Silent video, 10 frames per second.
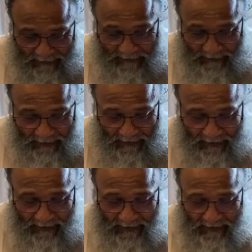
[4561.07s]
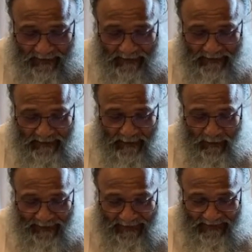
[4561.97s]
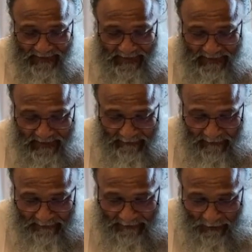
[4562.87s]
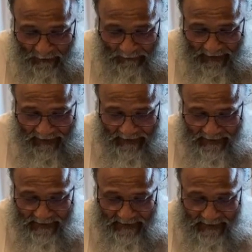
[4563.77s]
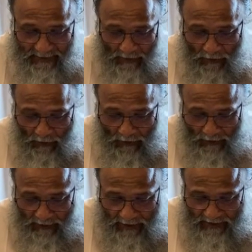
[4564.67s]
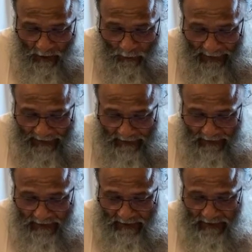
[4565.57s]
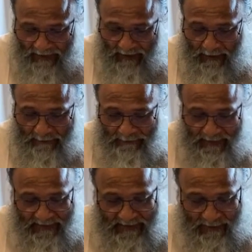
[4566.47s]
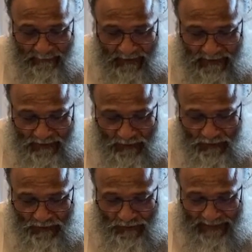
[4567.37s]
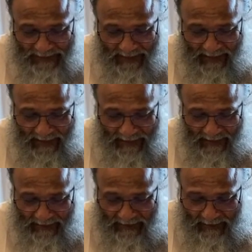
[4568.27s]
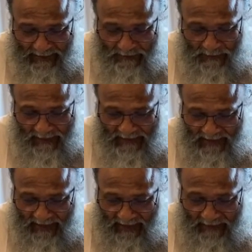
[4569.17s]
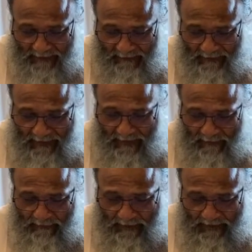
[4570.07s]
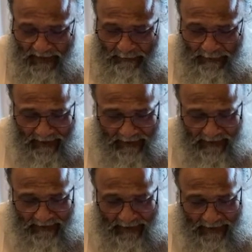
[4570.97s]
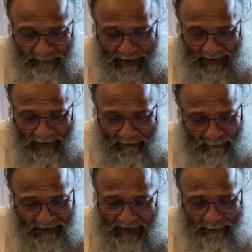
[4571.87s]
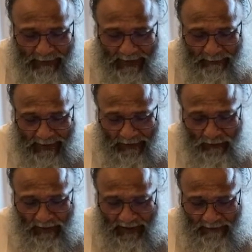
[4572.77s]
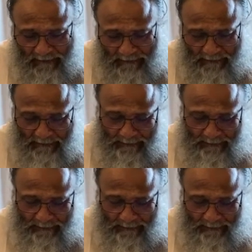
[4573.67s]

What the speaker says: Here he says, the commentary says, if a widow wears all the saubhagya lakshana, symbols used to indicate that the husband is alive, will they bring the dead man back to life?